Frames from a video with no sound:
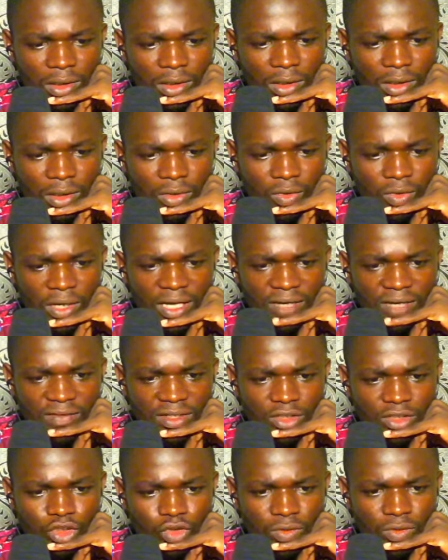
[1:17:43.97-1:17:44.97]
Do I have an
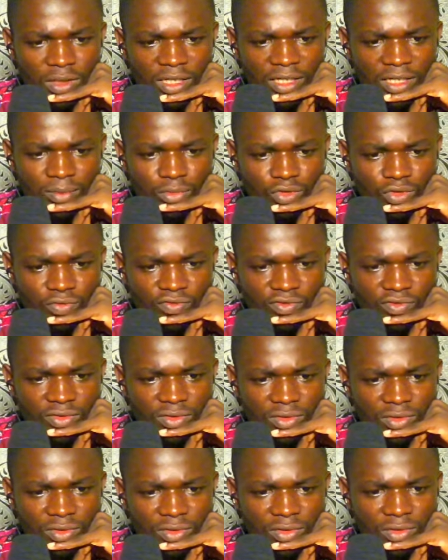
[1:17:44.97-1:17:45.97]
issue with that move?
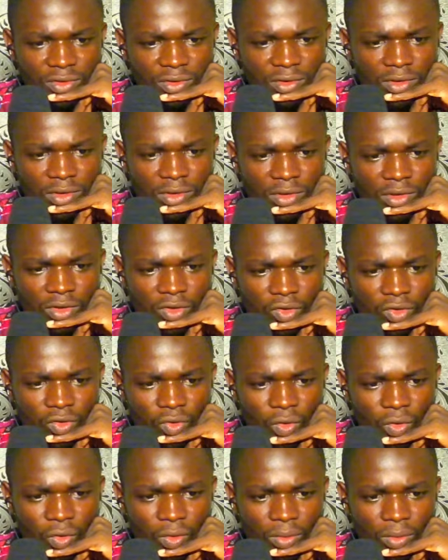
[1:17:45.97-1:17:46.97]

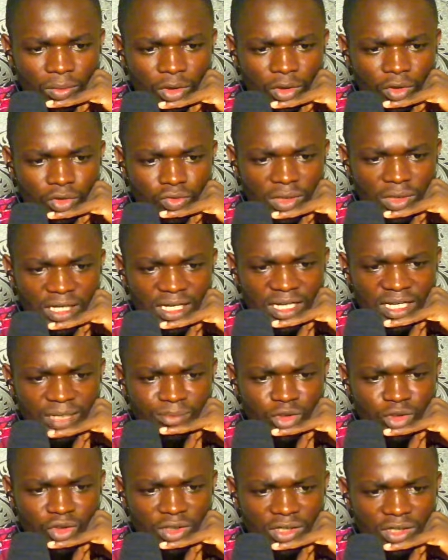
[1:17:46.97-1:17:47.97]
No, because when I
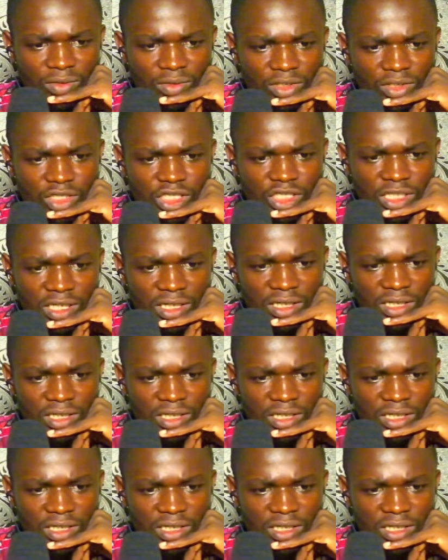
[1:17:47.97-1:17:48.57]
capture here with check,